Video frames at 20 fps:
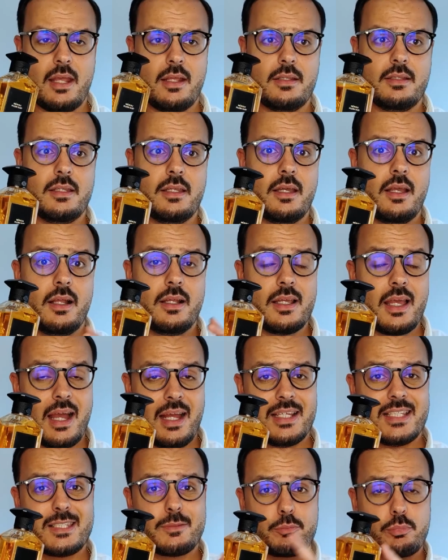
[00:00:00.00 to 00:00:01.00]
And
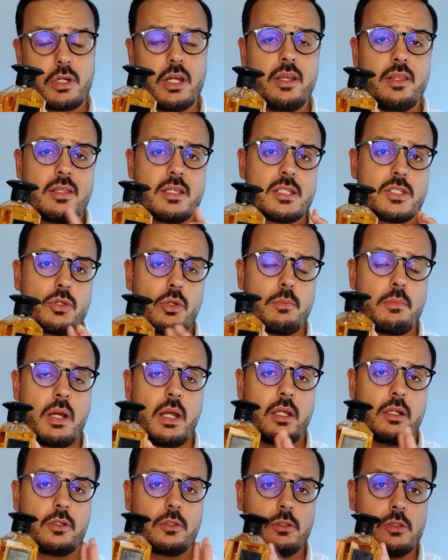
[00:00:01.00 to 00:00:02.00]
I spray this on
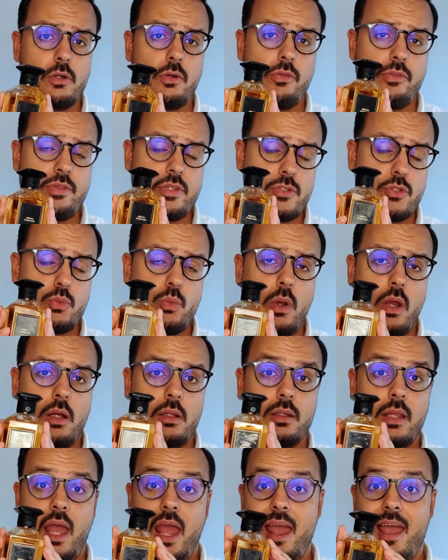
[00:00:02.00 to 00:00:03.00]
my clothes as
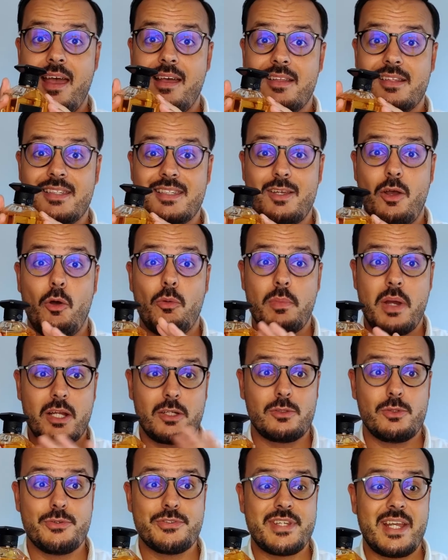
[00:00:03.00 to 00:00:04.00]
well, and on my
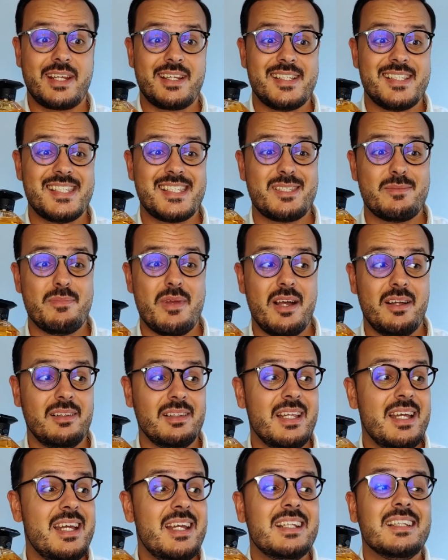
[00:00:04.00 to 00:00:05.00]
clothes I can
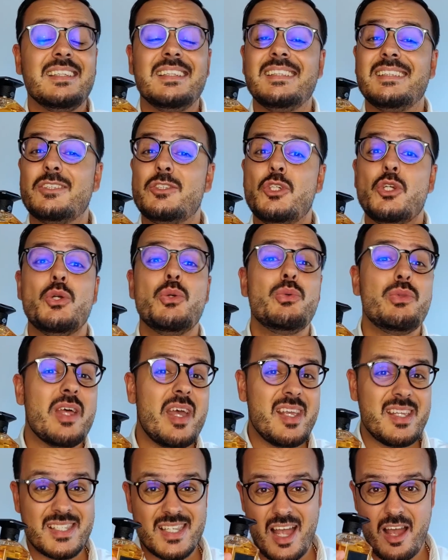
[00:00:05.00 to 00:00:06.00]
smell 2
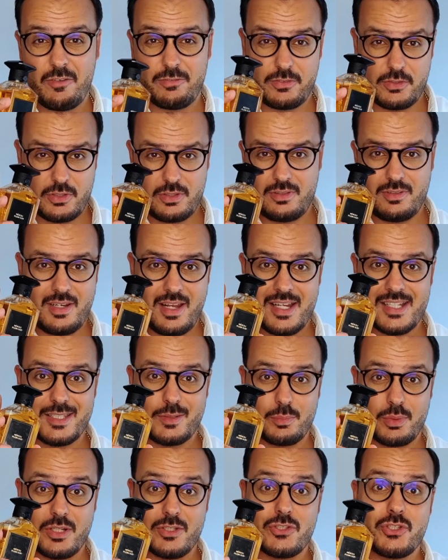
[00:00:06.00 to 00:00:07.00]
days after I
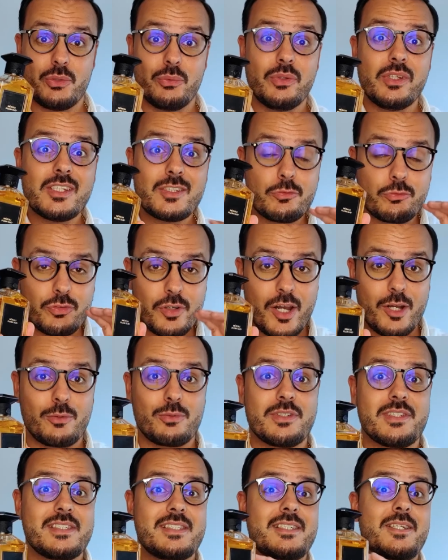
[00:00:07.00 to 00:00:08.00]
sprayed. So this
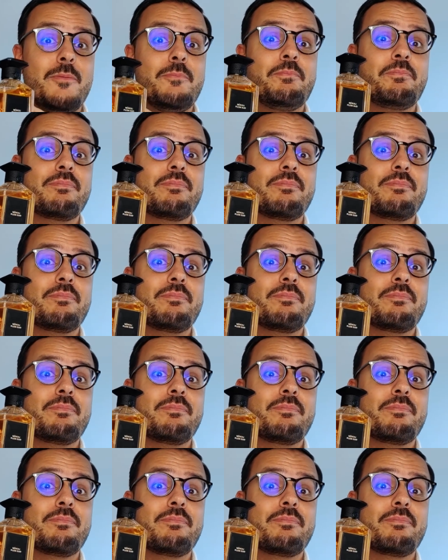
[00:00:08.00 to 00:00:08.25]
fragrance